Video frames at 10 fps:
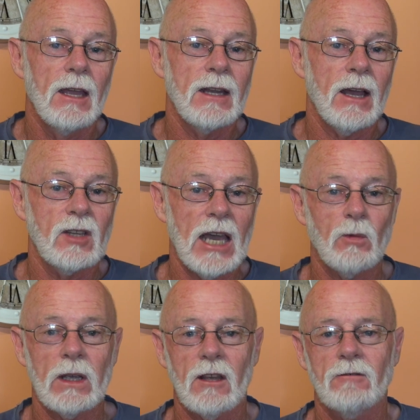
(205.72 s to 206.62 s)
Now, at
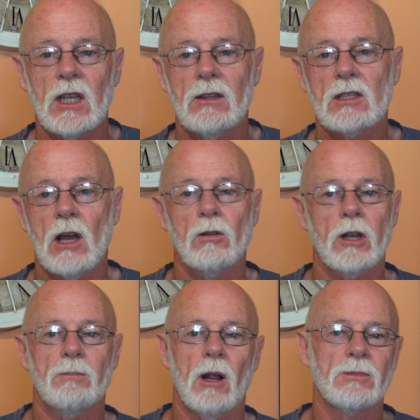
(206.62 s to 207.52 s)
Gatwick, they've said there's a whole
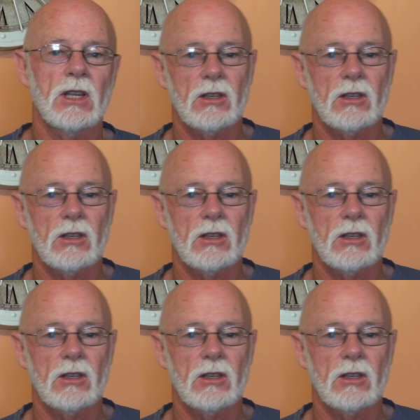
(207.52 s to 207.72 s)
lot of problems.